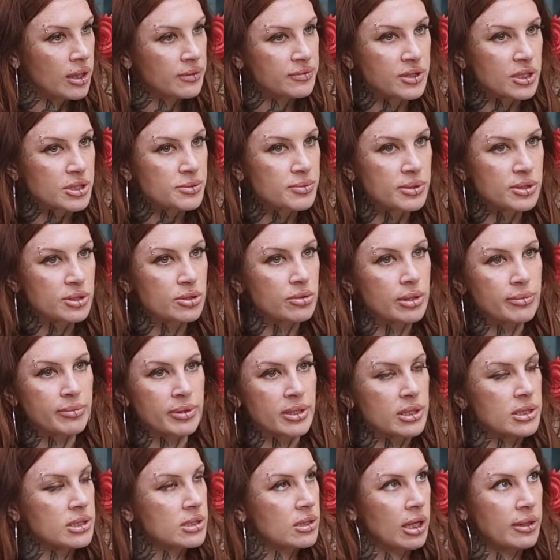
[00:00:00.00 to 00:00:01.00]
I've just been doing
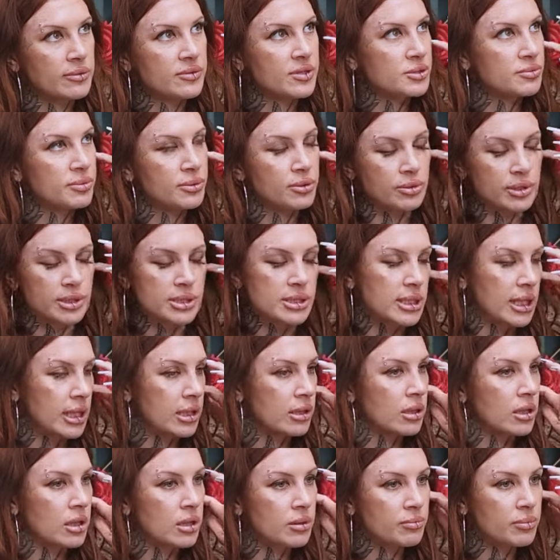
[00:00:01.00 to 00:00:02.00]

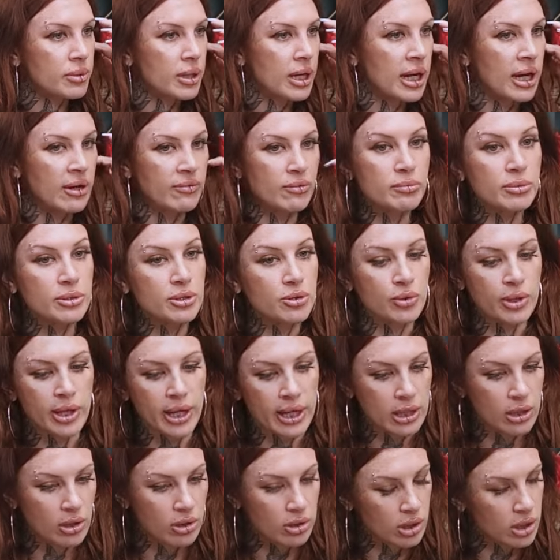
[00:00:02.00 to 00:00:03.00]
stand up. Mm-hmm. I haven't been doing
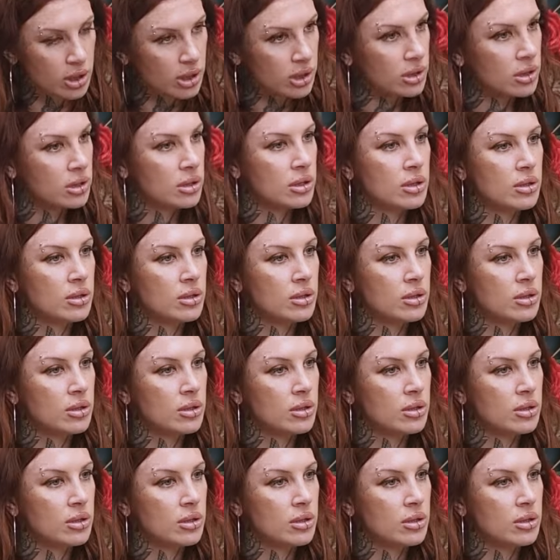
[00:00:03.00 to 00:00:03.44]
any art.